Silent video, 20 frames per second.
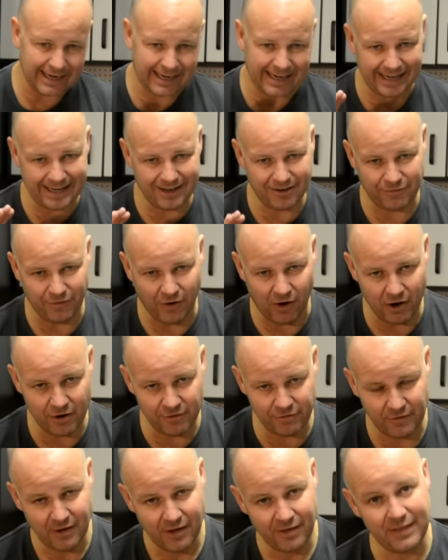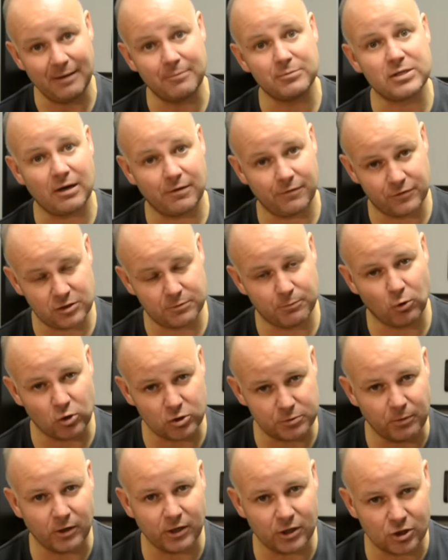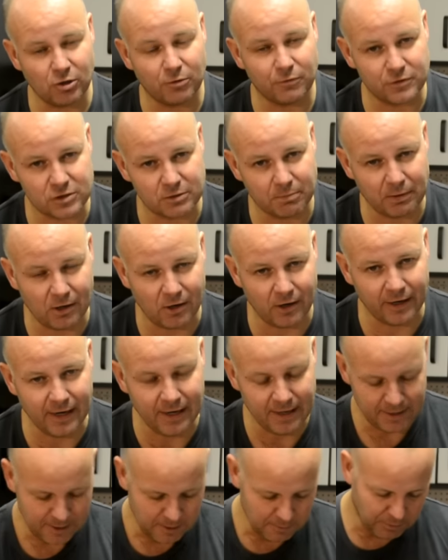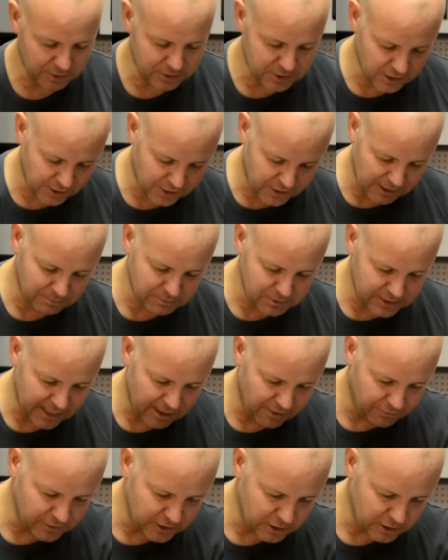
K5. Thumbs up for Sports Bike Shop for supplying it, but thumbs down for this